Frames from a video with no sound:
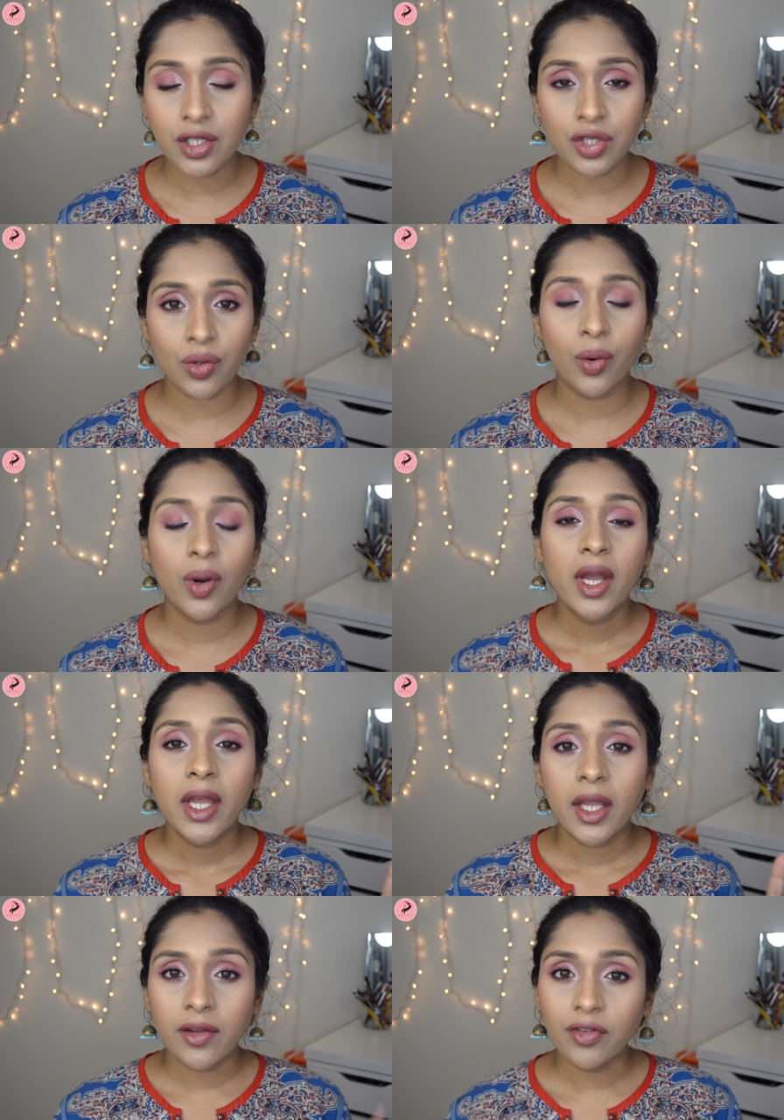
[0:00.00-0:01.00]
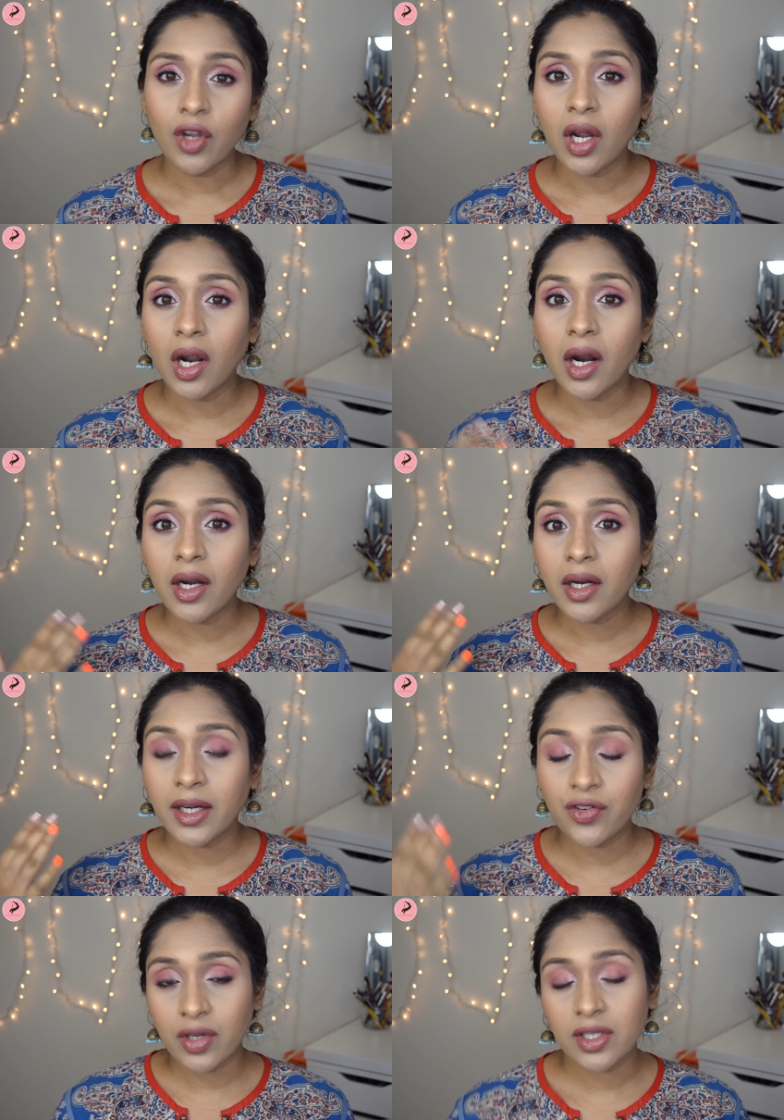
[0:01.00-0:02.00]
So if you are
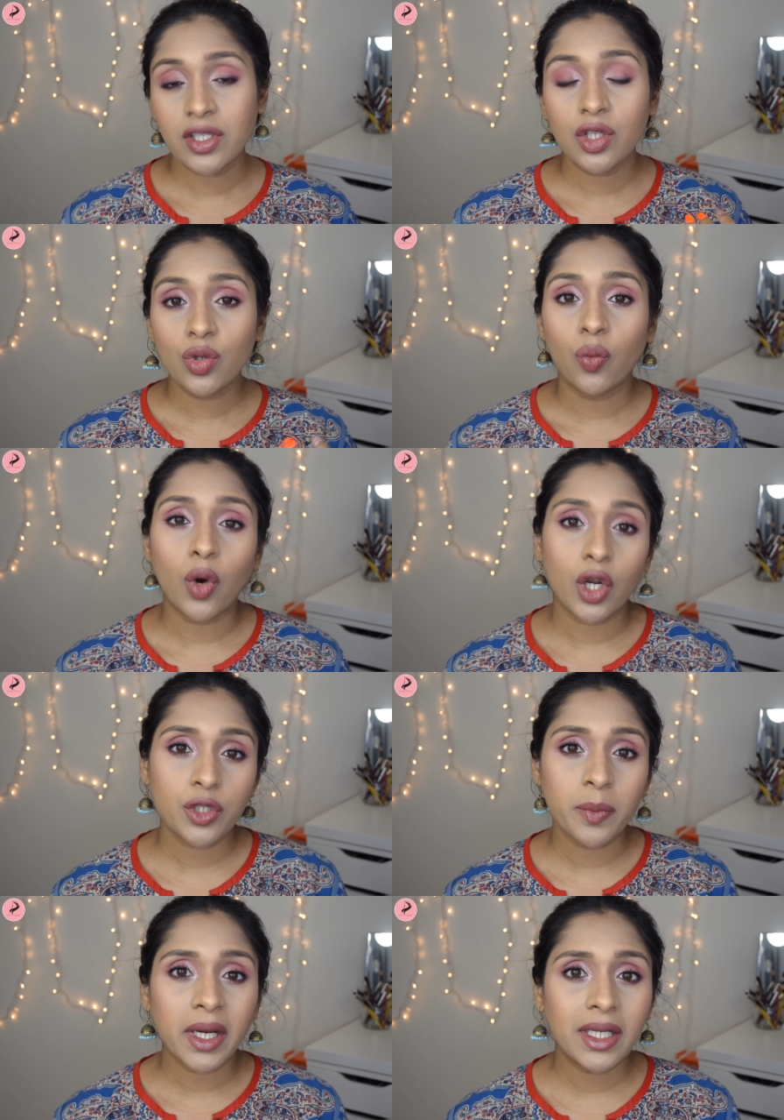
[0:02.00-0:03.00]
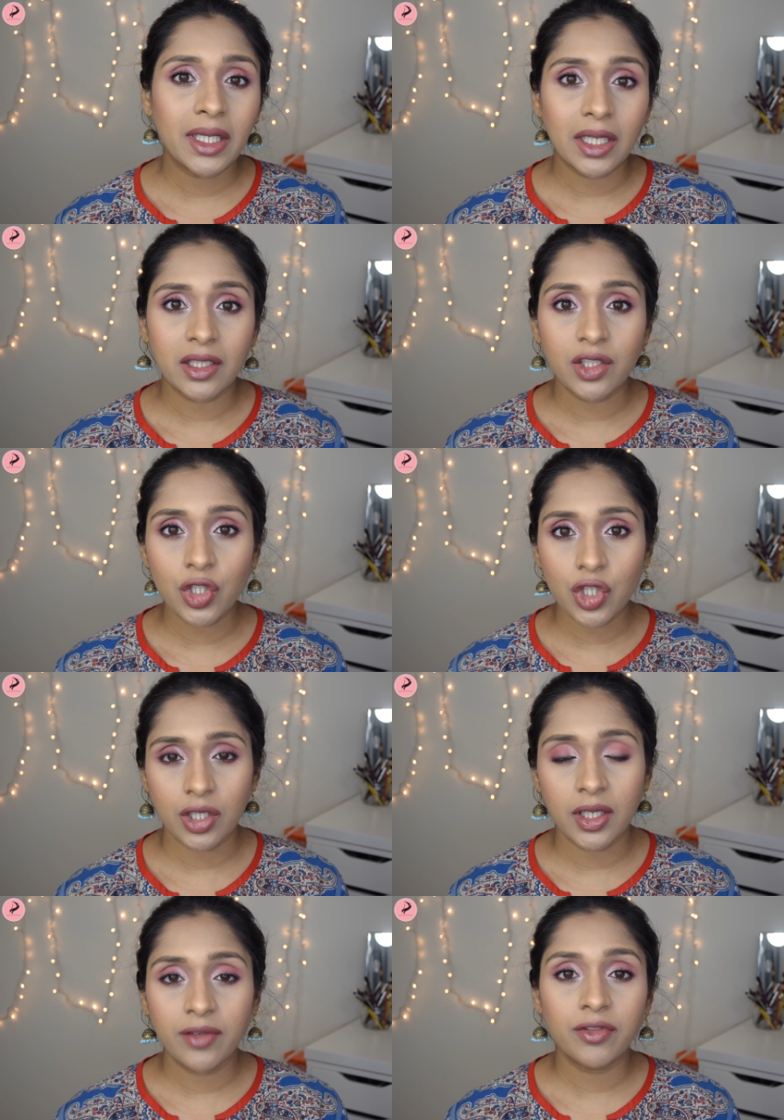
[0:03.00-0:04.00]
interested to watch my declutter
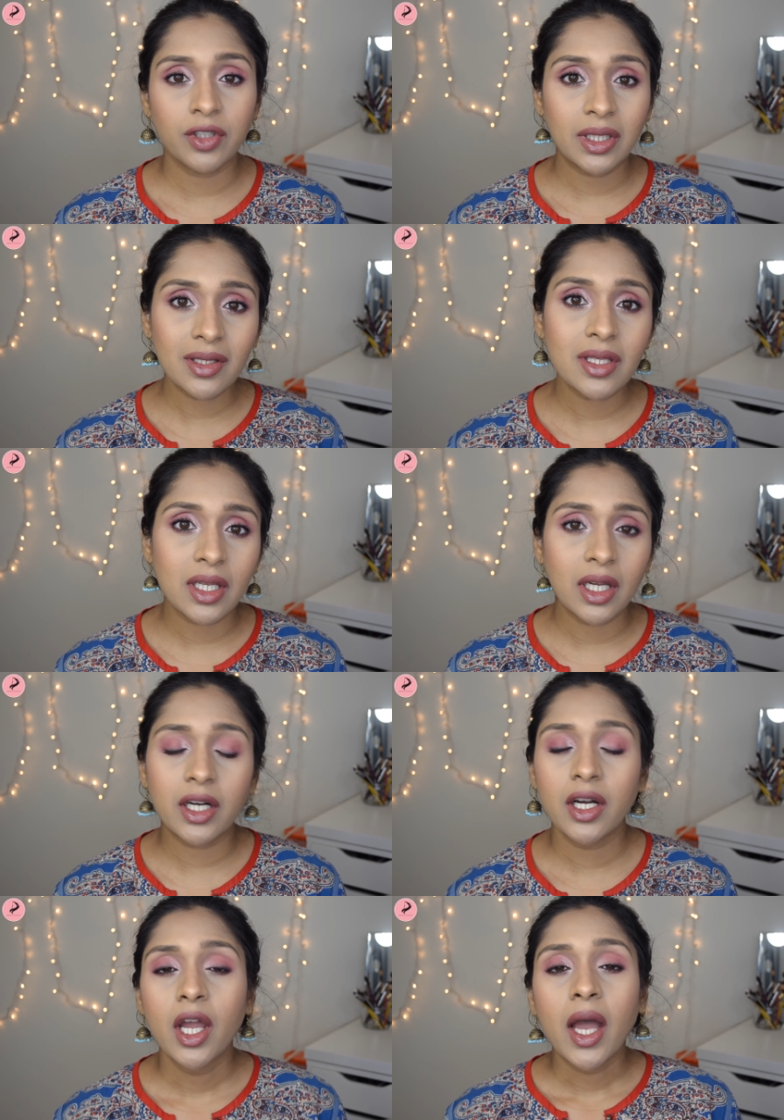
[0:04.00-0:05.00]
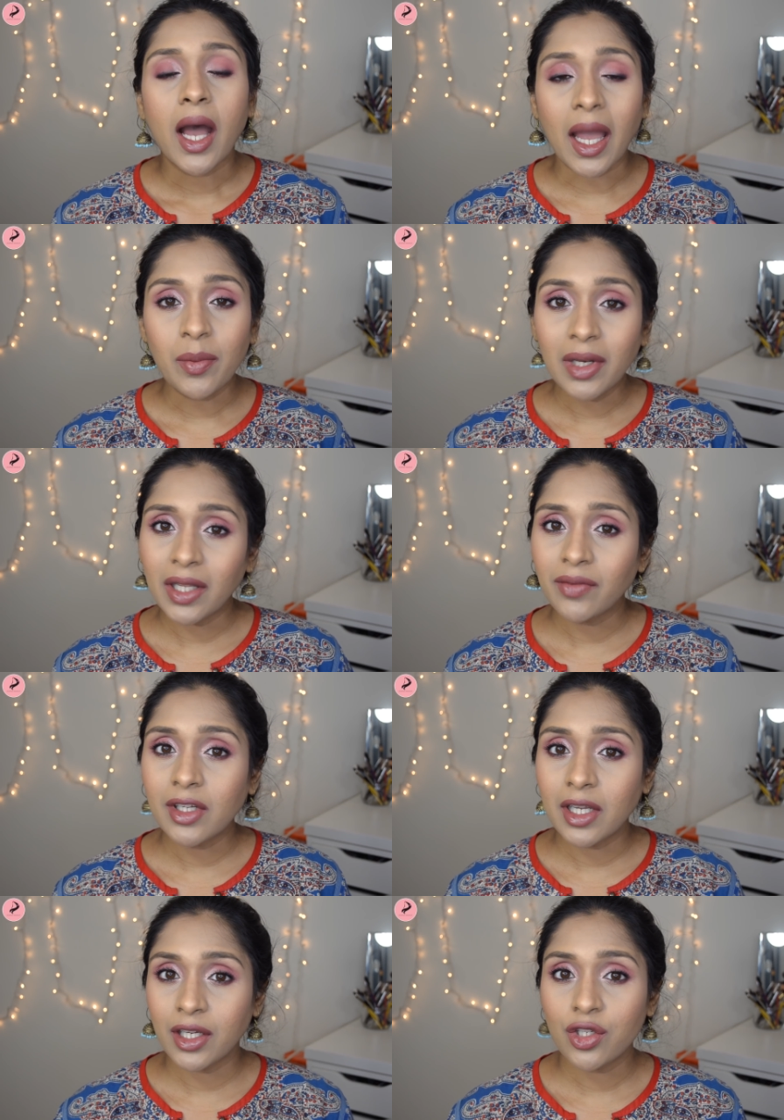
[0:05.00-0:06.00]
journey for this year, I will leave the
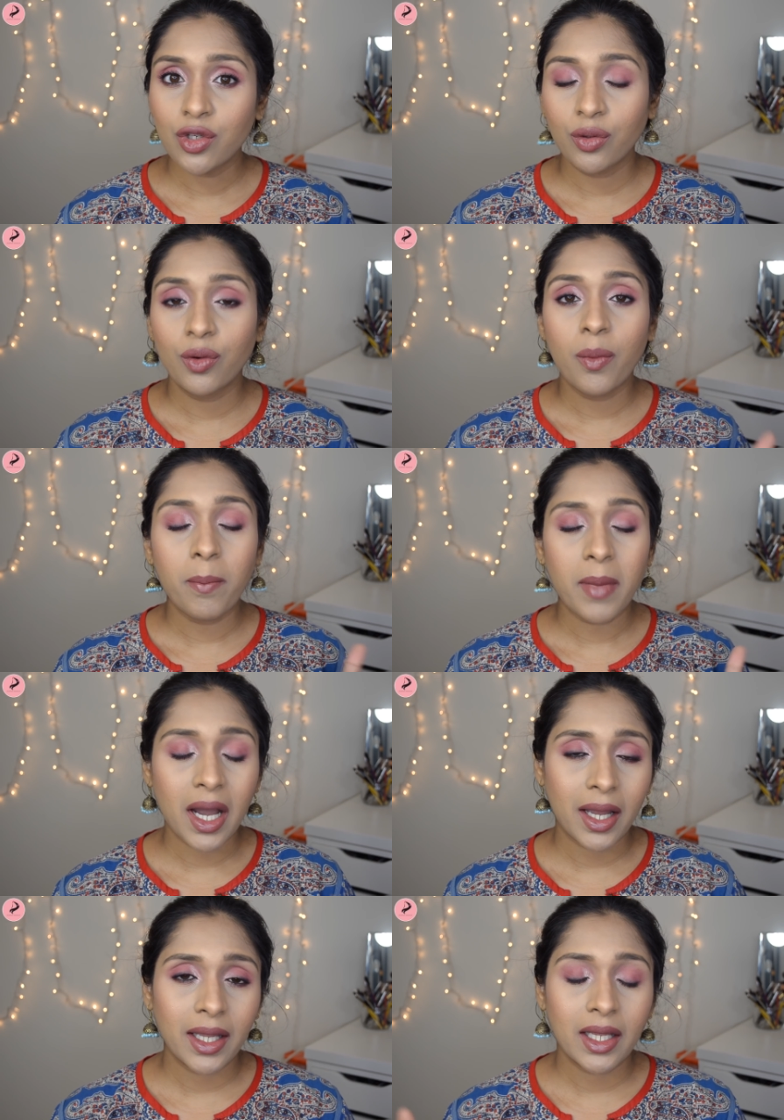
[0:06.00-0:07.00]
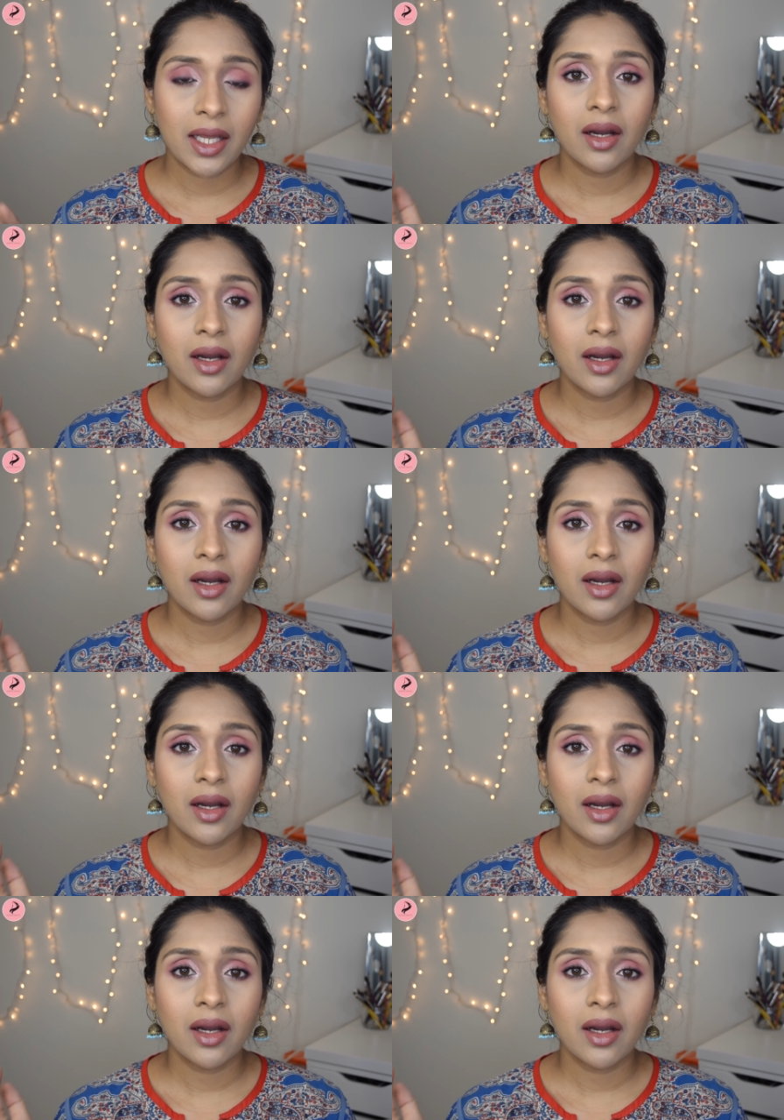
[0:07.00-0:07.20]
link to my